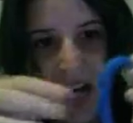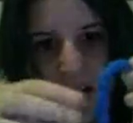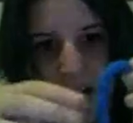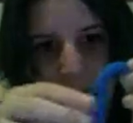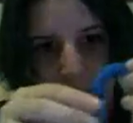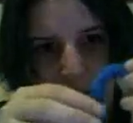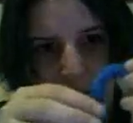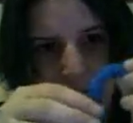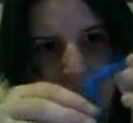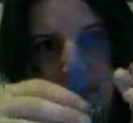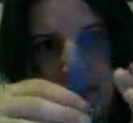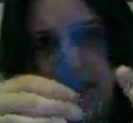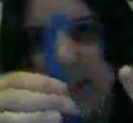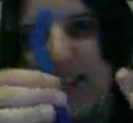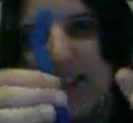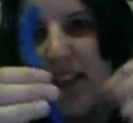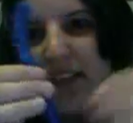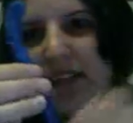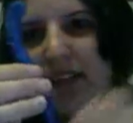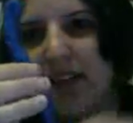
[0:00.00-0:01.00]
I made
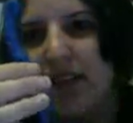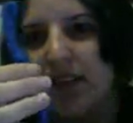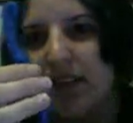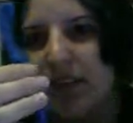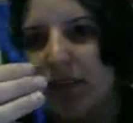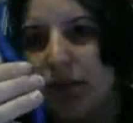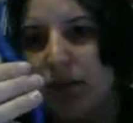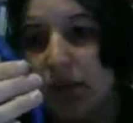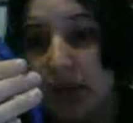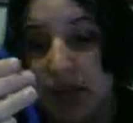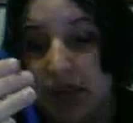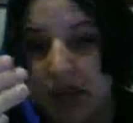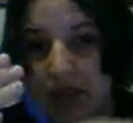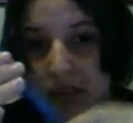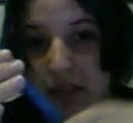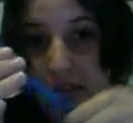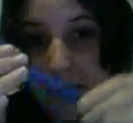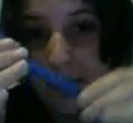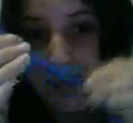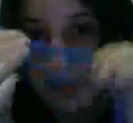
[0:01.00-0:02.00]
these were
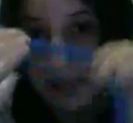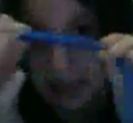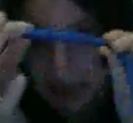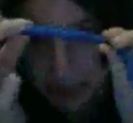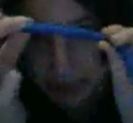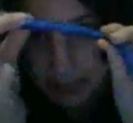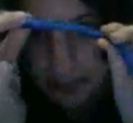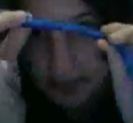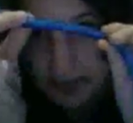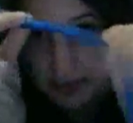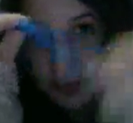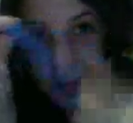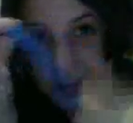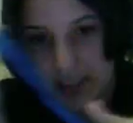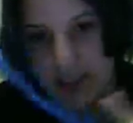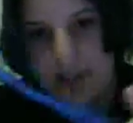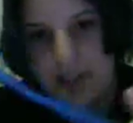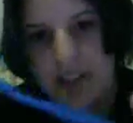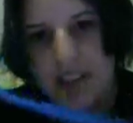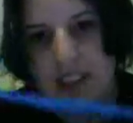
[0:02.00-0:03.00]
still some of my
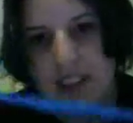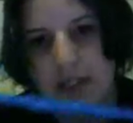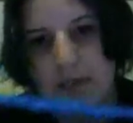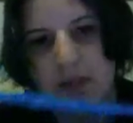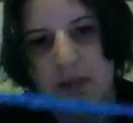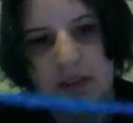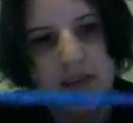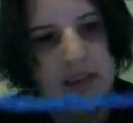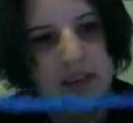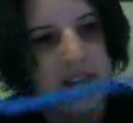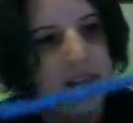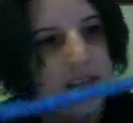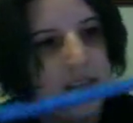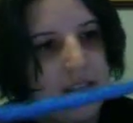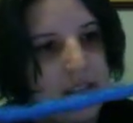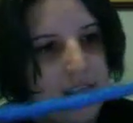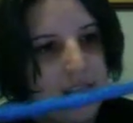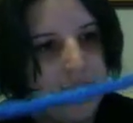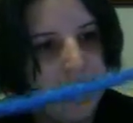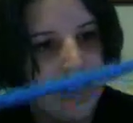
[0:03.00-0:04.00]
earlier attempts.
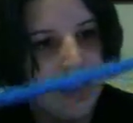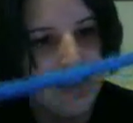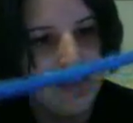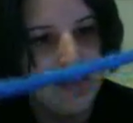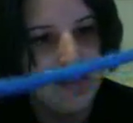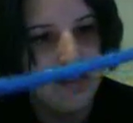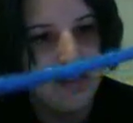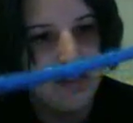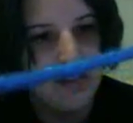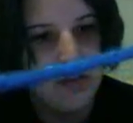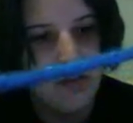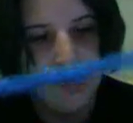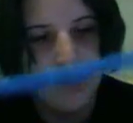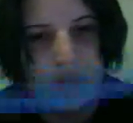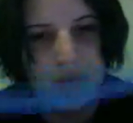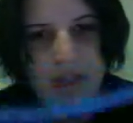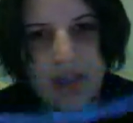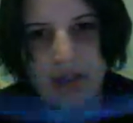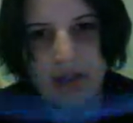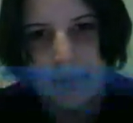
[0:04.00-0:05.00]
I sealed this
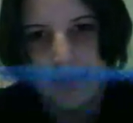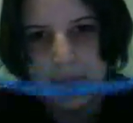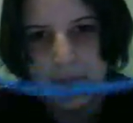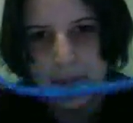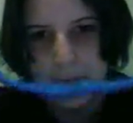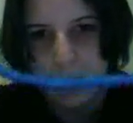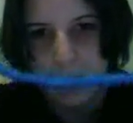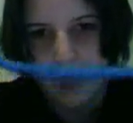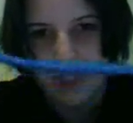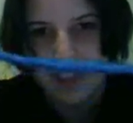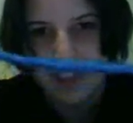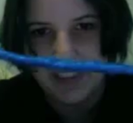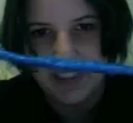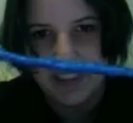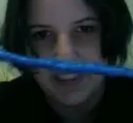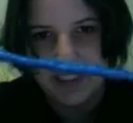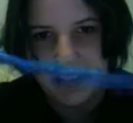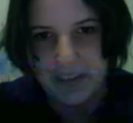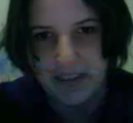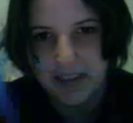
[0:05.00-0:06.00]
off with a bit of
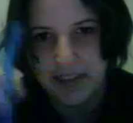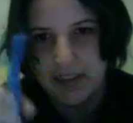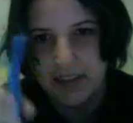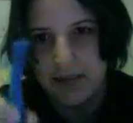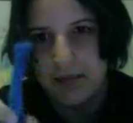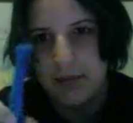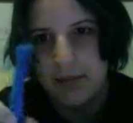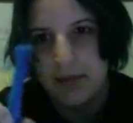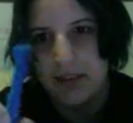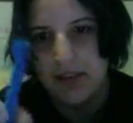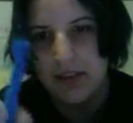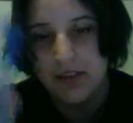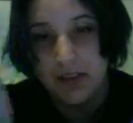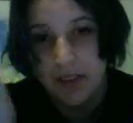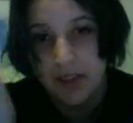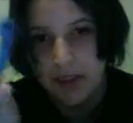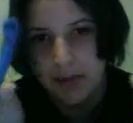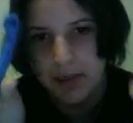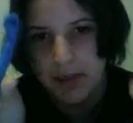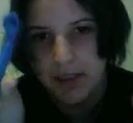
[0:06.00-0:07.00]
boiling and a bit of
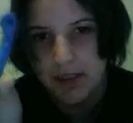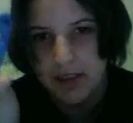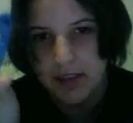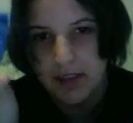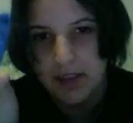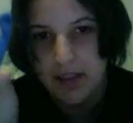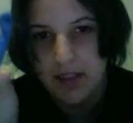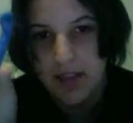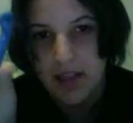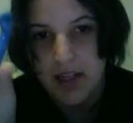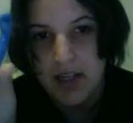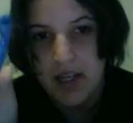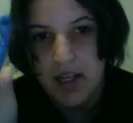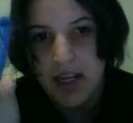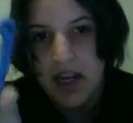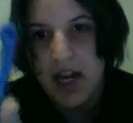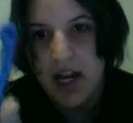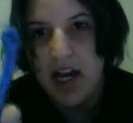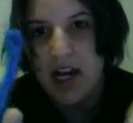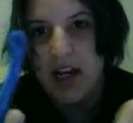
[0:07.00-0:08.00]
steaming.
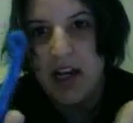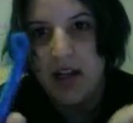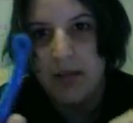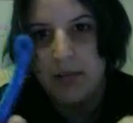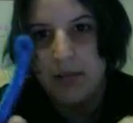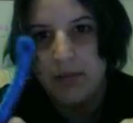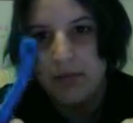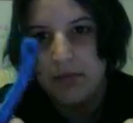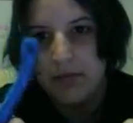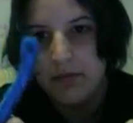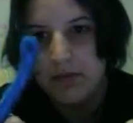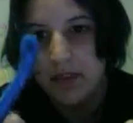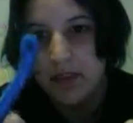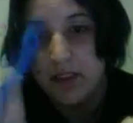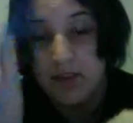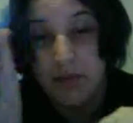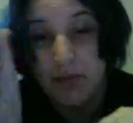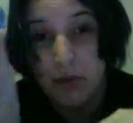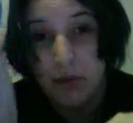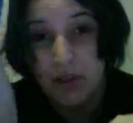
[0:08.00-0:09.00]
Worn
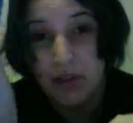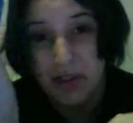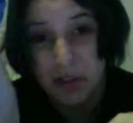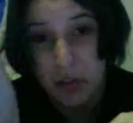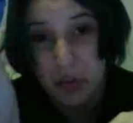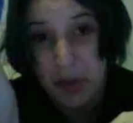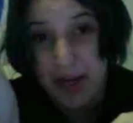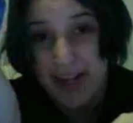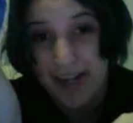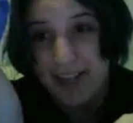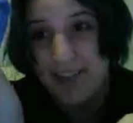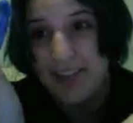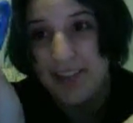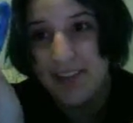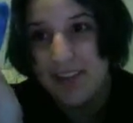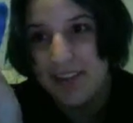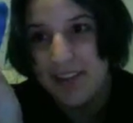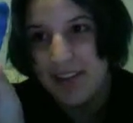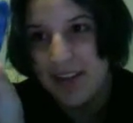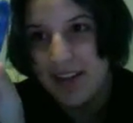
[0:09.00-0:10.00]
it
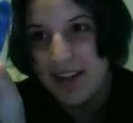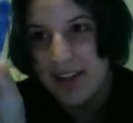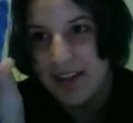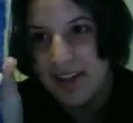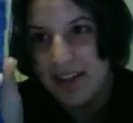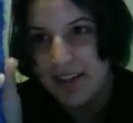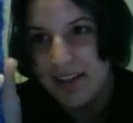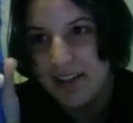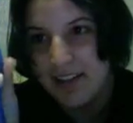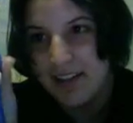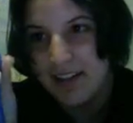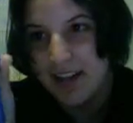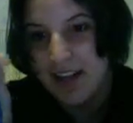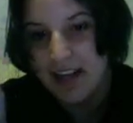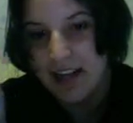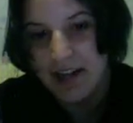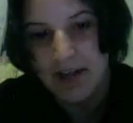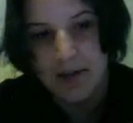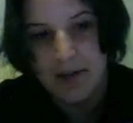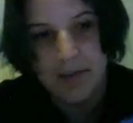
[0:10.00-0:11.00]
twice, and
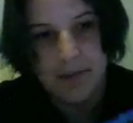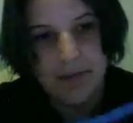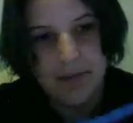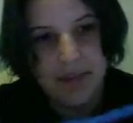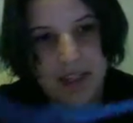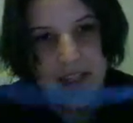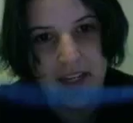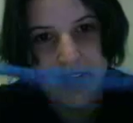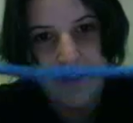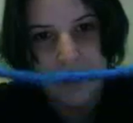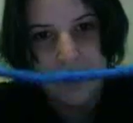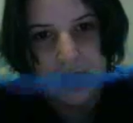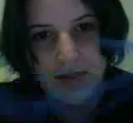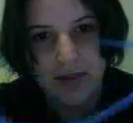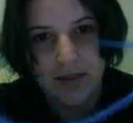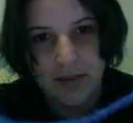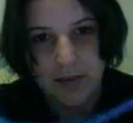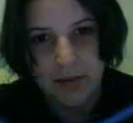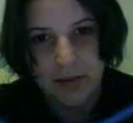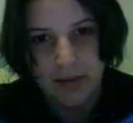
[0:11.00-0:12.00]
the ends are
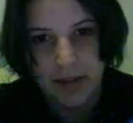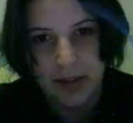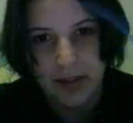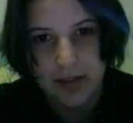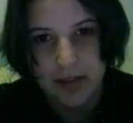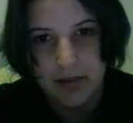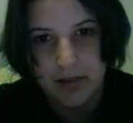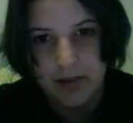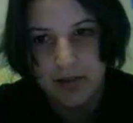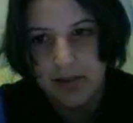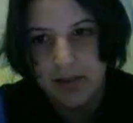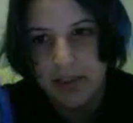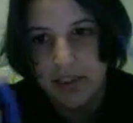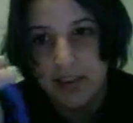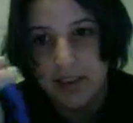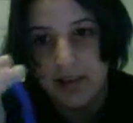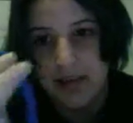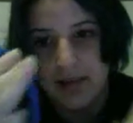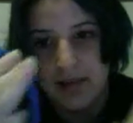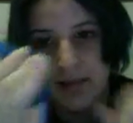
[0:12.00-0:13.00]
still sealed.
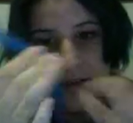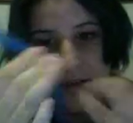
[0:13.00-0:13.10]
It's